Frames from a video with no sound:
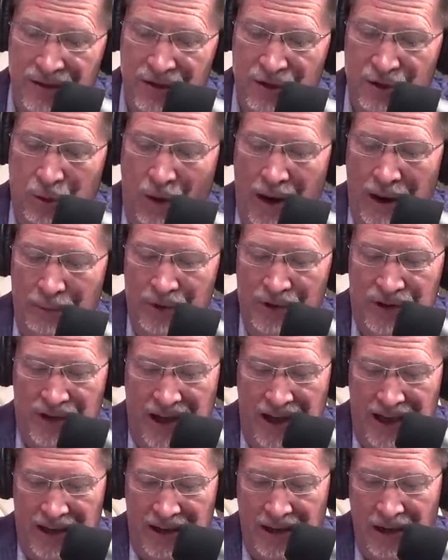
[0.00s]
And Schwab was
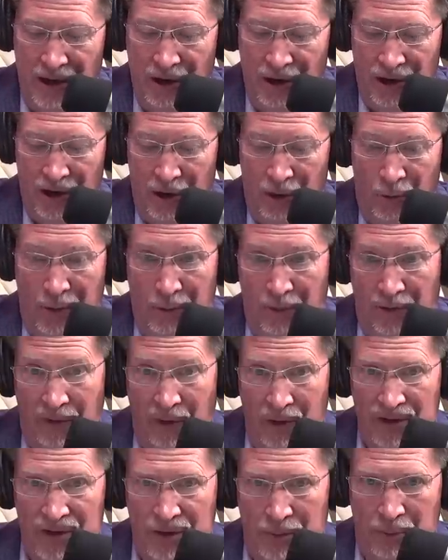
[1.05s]
saying, you know, we were
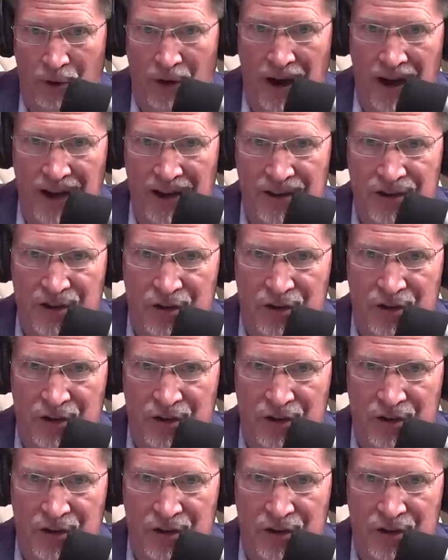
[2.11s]
very surprised.